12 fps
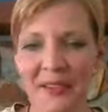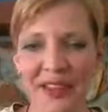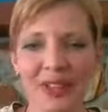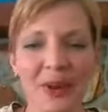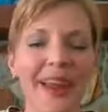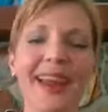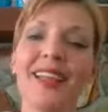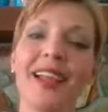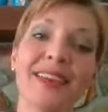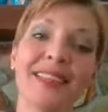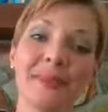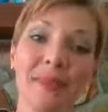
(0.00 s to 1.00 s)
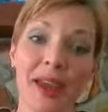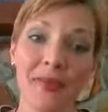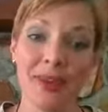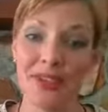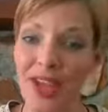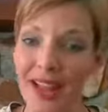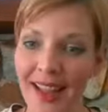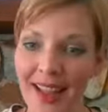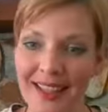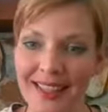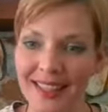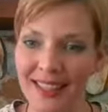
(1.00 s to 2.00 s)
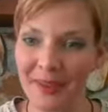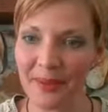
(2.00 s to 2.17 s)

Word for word: Victoria likes to make me jealous.